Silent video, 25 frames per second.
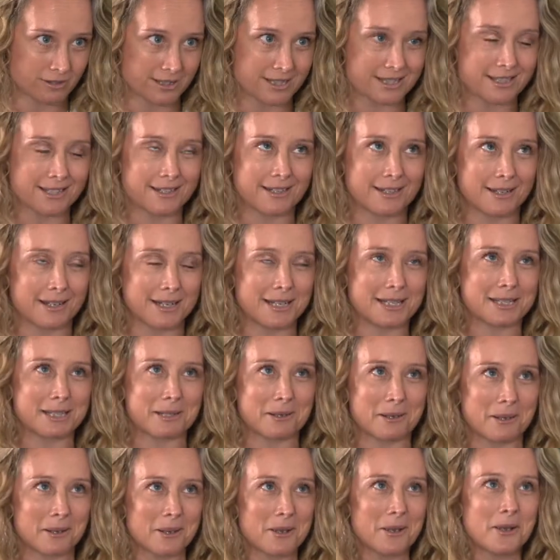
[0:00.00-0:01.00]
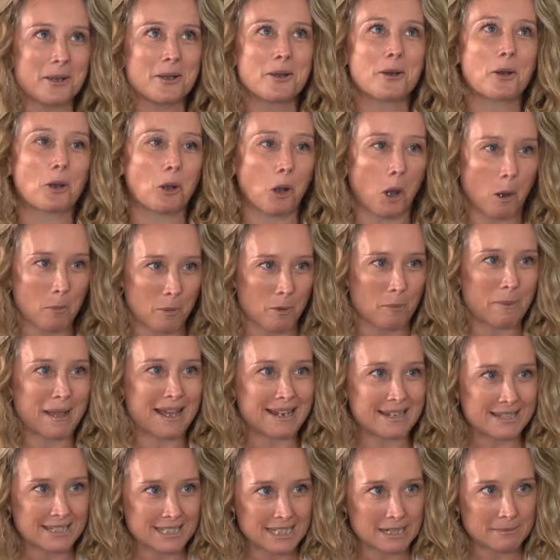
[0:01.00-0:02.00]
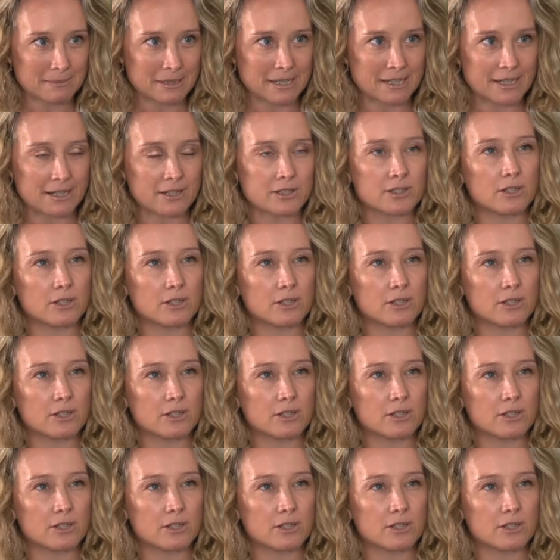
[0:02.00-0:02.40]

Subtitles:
It's in a global pandemic.